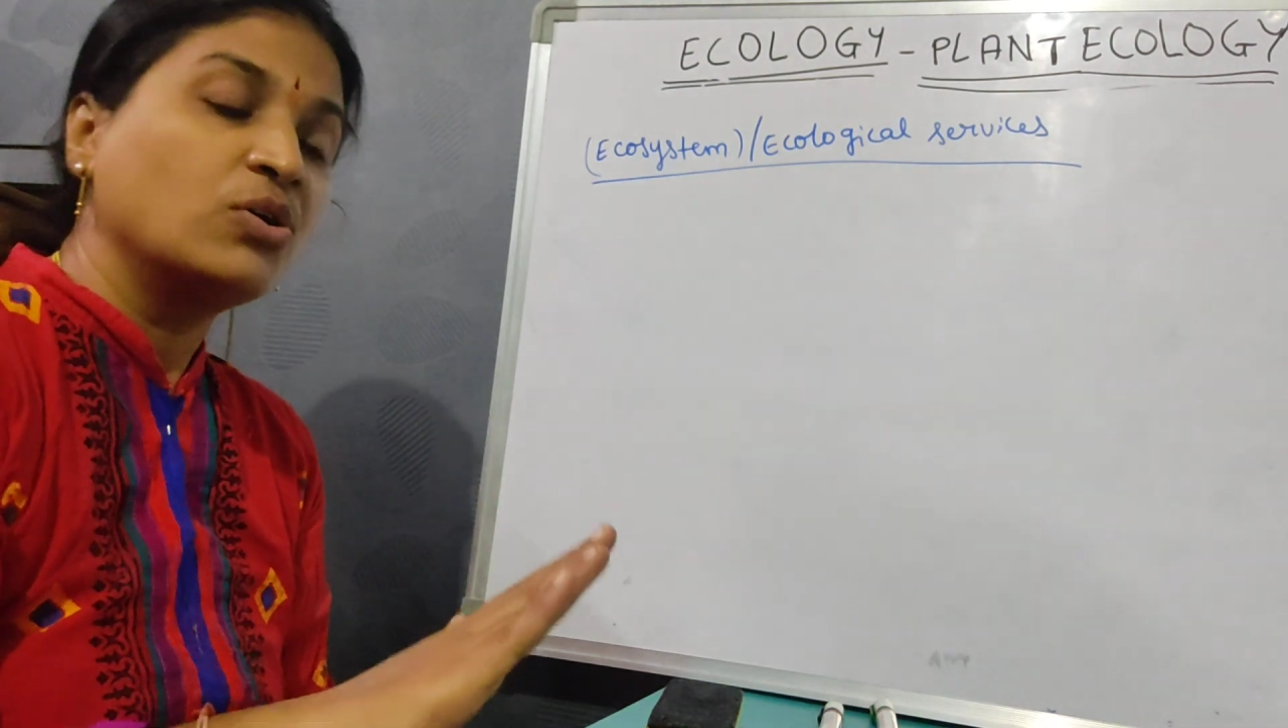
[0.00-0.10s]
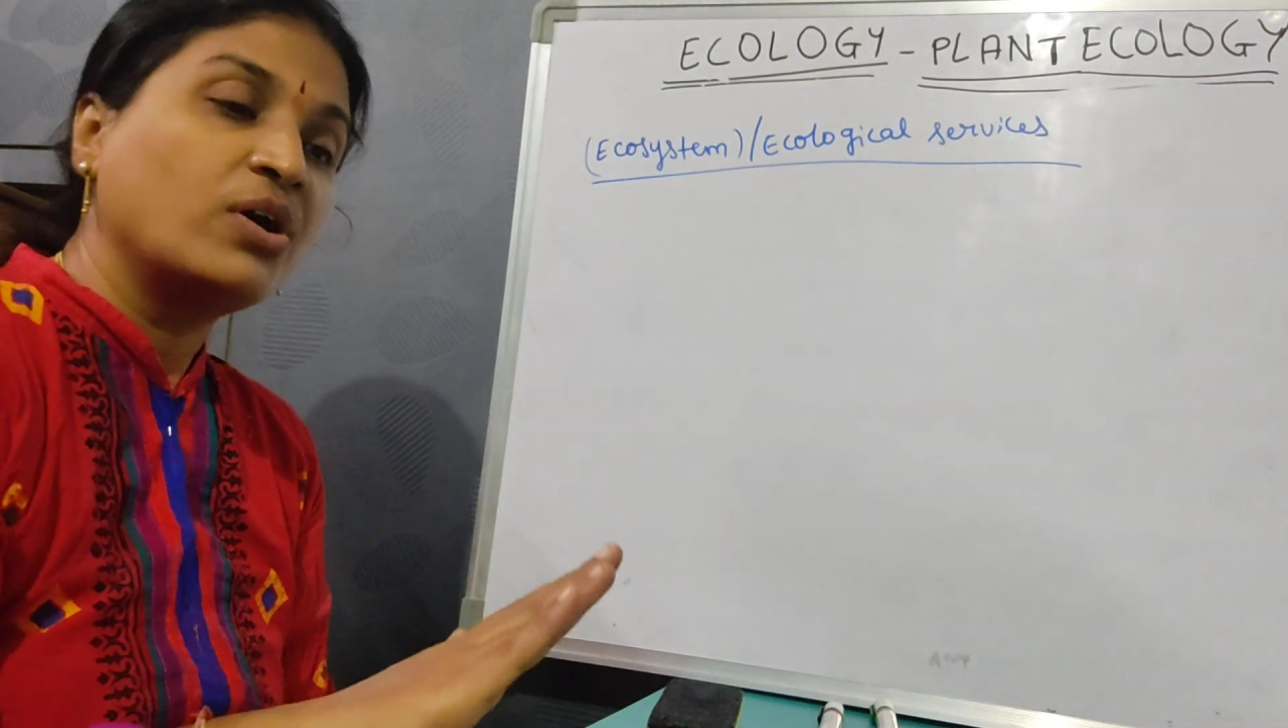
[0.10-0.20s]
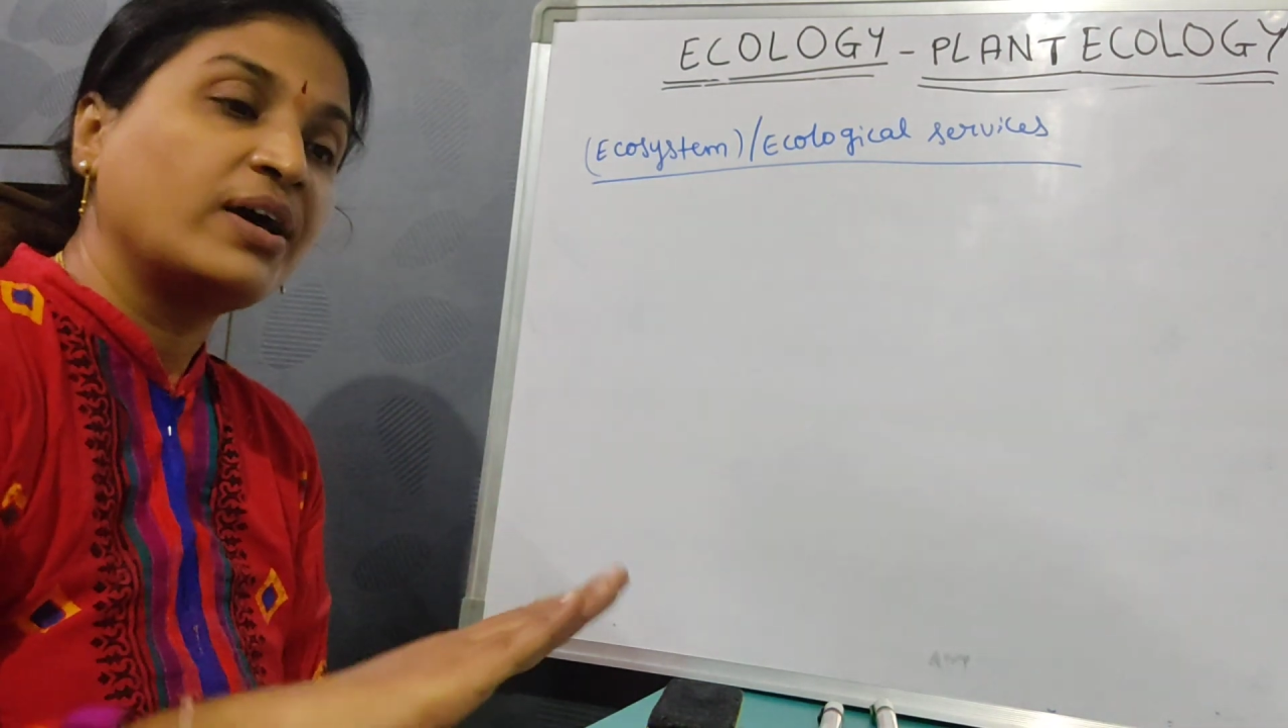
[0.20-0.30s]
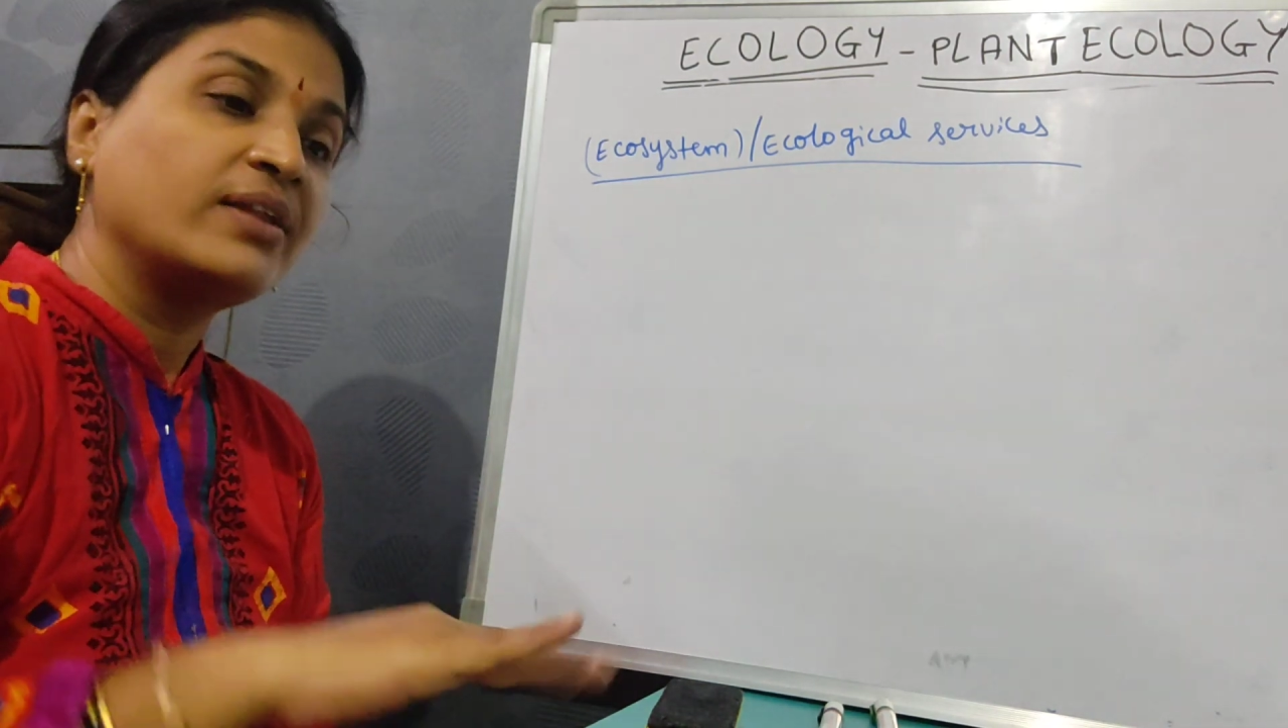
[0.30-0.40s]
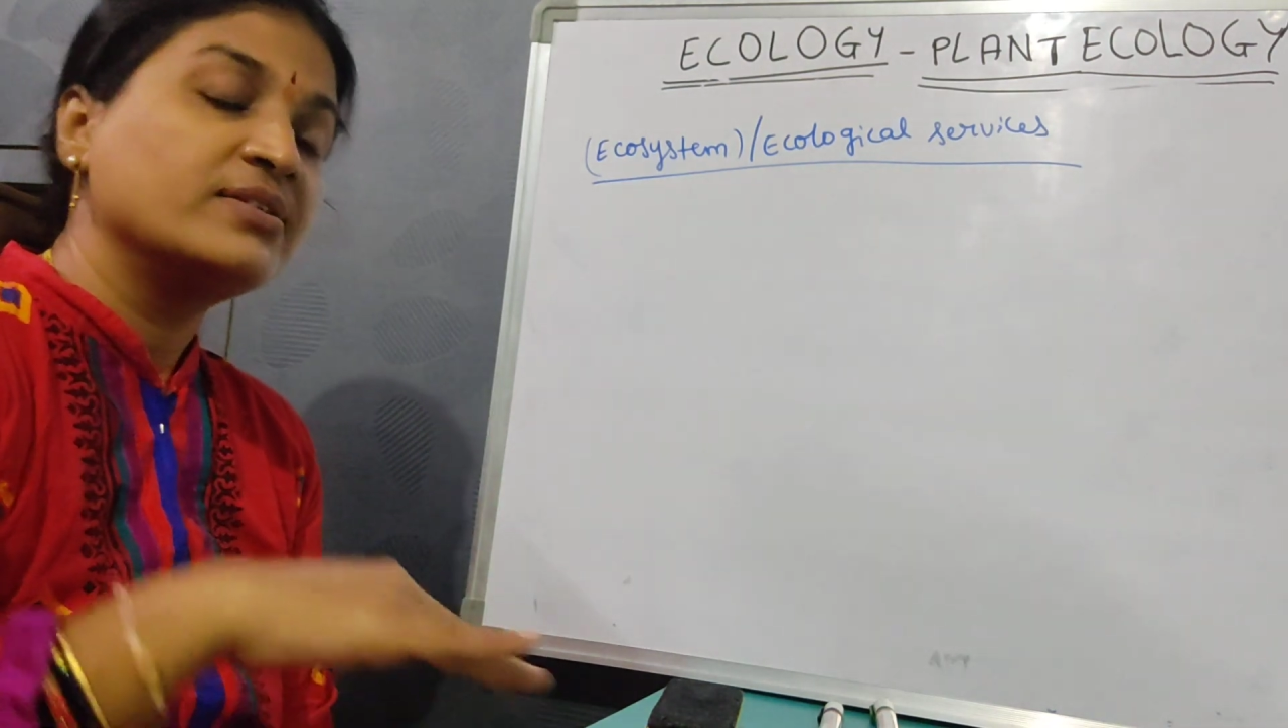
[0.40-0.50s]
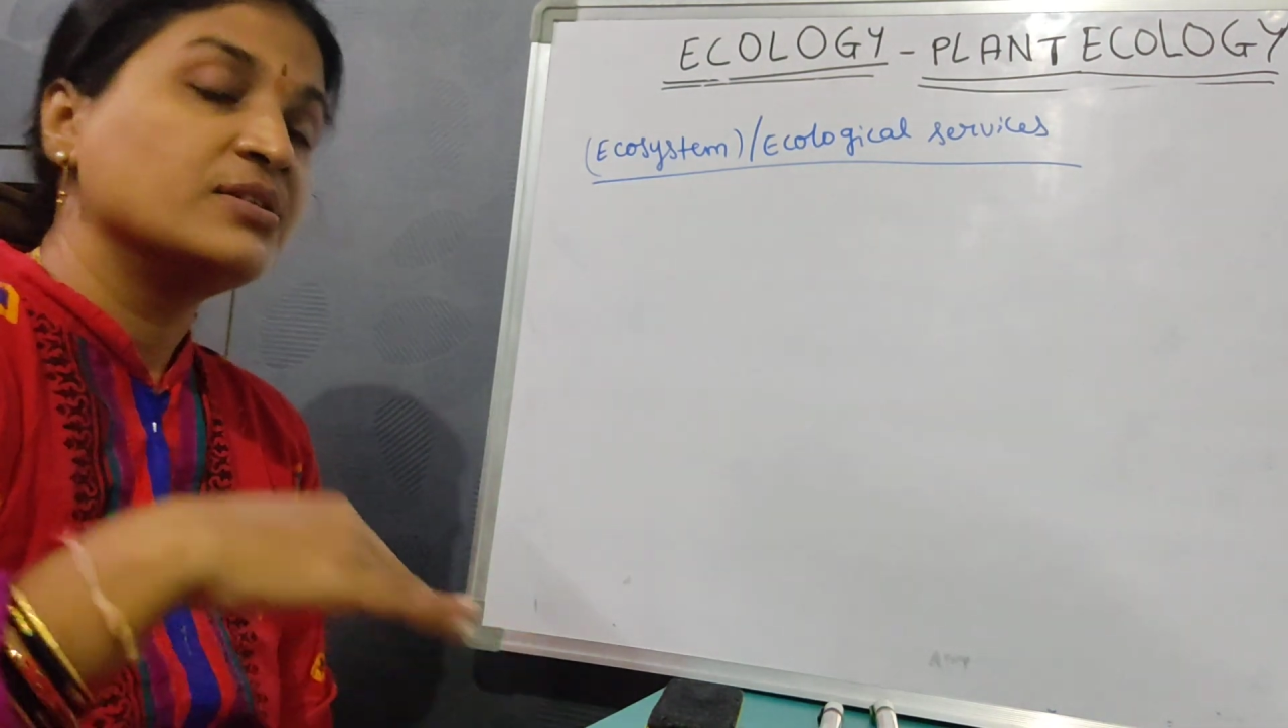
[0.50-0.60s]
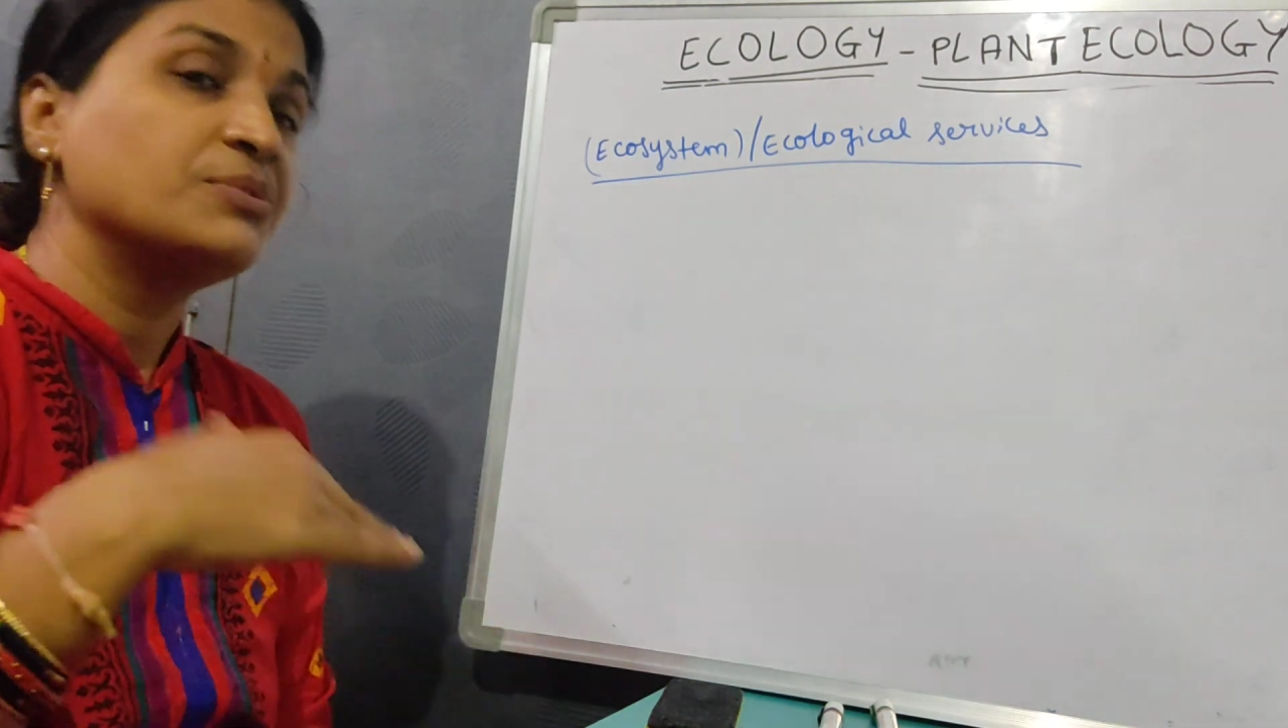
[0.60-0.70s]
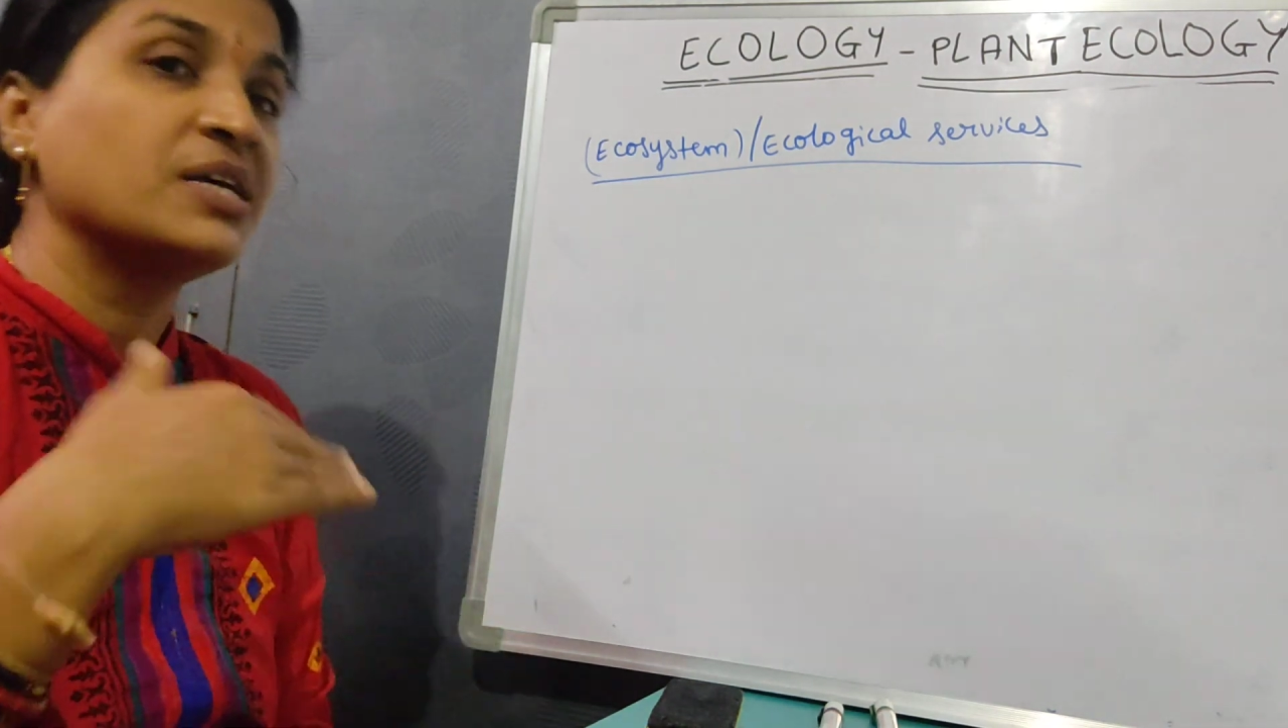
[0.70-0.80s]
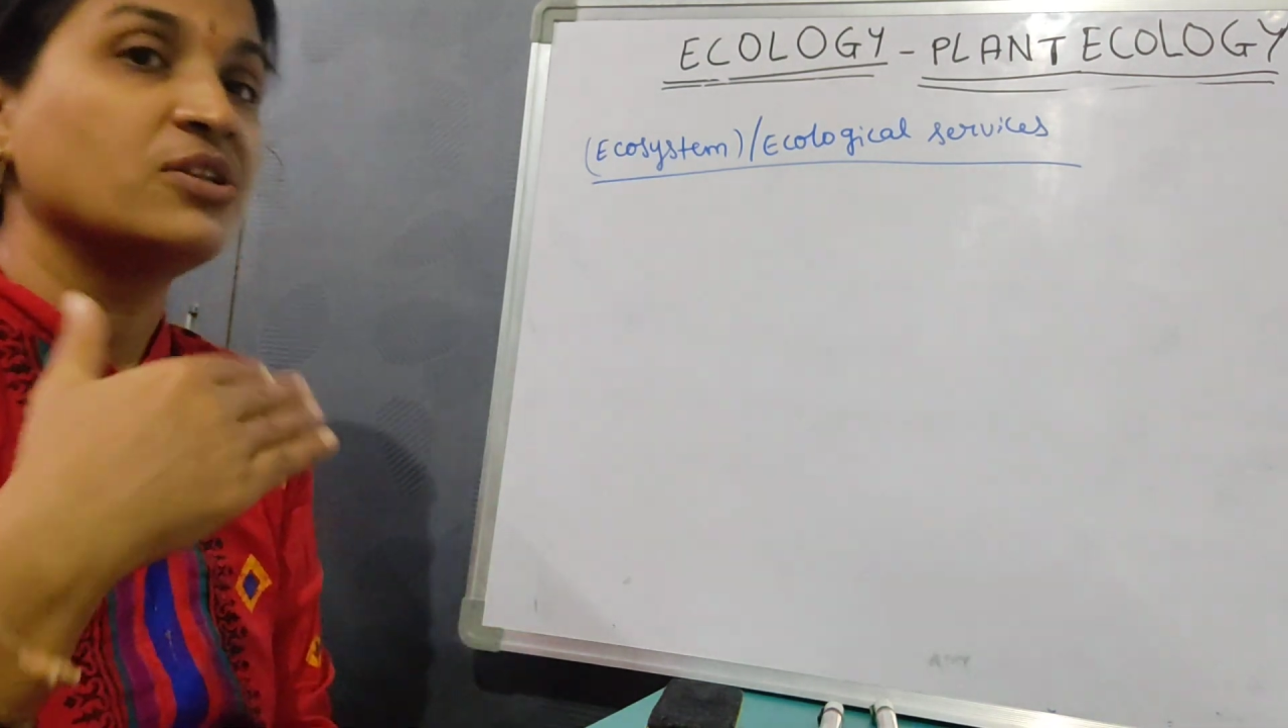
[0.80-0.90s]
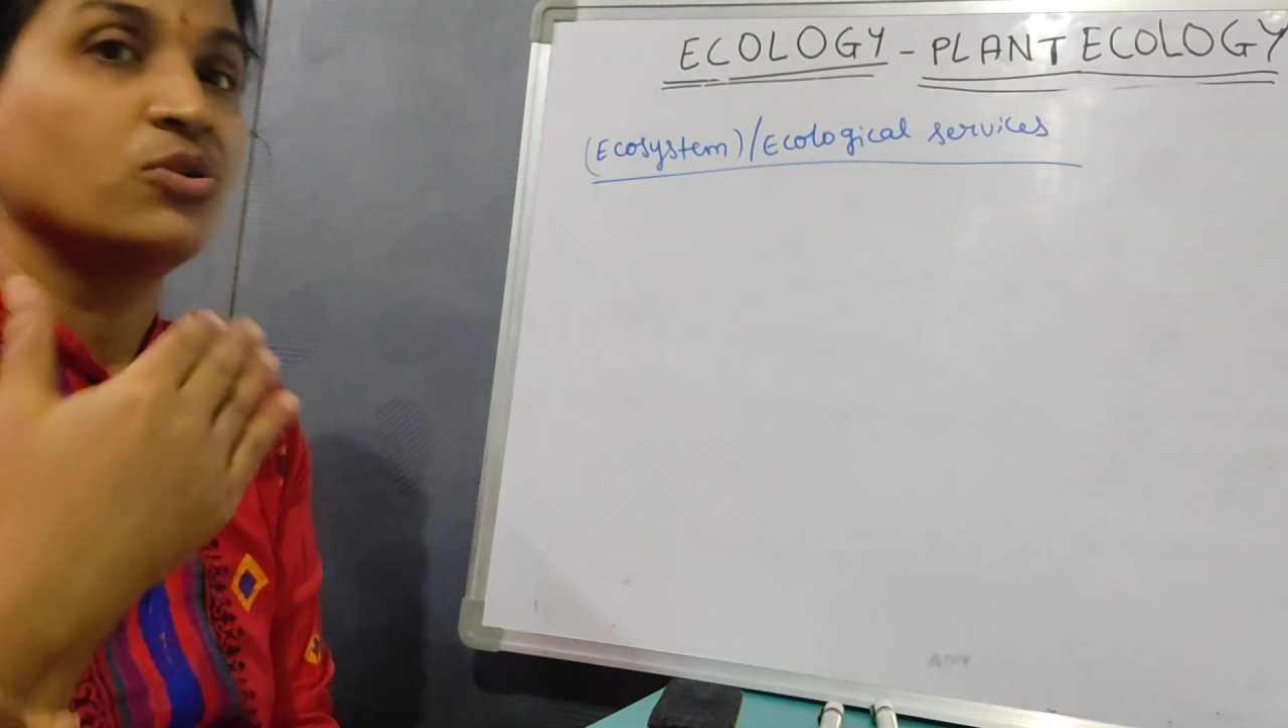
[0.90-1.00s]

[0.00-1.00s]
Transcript: organisms and